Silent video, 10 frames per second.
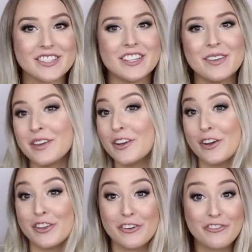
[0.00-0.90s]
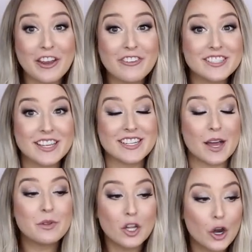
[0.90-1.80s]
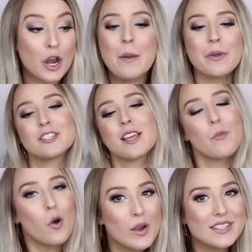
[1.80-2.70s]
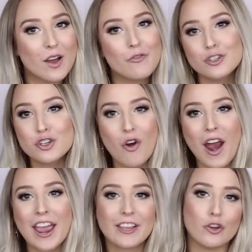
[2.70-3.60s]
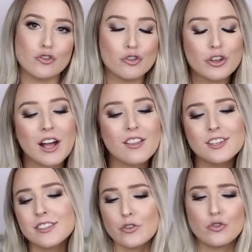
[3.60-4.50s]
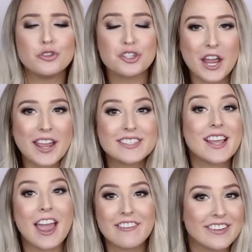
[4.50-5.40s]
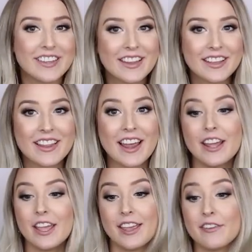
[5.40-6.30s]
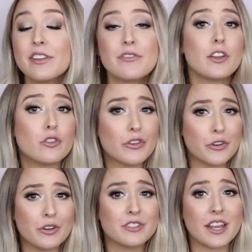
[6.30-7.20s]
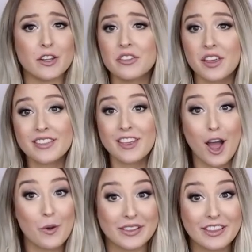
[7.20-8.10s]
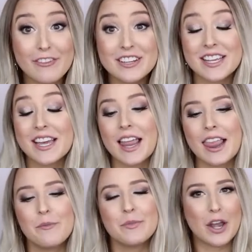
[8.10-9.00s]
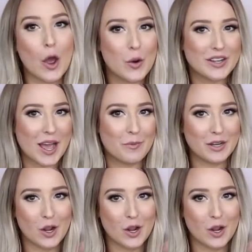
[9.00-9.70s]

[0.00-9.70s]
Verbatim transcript: Also let me know your favorites down below because I'm always up for trying new colors, new shades, everything like that. Even if they're not nudes and you think that I would love it, let me know down